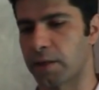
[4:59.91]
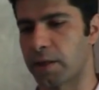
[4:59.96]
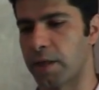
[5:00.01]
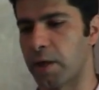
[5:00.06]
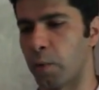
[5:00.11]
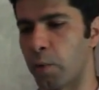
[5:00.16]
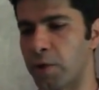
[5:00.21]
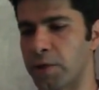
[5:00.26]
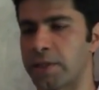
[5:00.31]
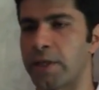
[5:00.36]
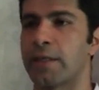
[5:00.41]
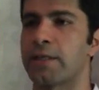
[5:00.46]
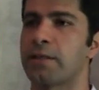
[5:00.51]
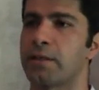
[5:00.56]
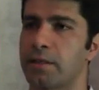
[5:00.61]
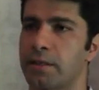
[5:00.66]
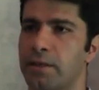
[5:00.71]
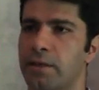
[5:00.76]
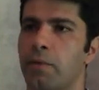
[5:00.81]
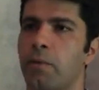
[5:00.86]
it
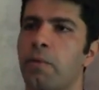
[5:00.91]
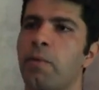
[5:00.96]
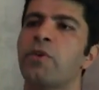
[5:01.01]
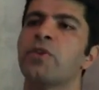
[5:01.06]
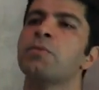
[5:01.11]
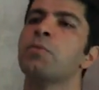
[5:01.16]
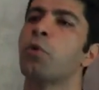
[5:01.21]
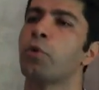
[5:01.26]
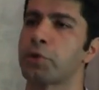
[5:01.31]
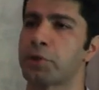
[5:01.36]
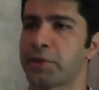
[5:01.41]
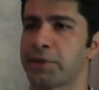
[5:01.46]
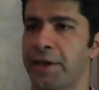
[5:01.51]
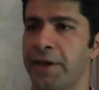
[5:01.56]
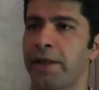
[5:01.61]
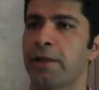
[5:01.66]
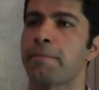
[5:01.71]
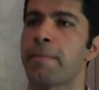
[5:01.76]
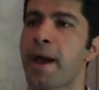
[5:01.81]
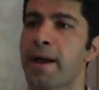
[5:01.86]
was more
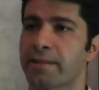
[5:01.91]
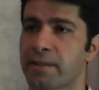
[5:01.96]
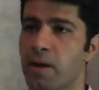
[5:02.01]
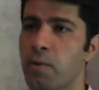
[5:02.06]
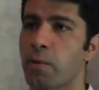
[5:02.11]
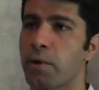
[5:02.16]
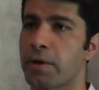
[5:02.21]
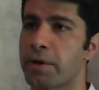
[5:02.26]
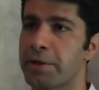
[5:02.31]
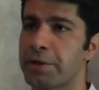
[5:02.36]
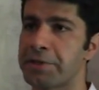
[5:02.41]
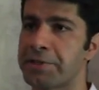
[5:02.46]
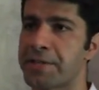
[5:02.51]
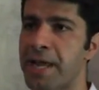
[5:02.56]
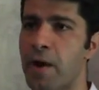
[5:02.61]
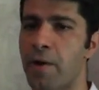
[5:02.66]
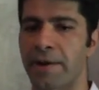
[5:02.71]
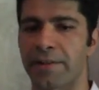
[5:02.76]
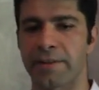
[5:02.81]
scaled back than what it is now.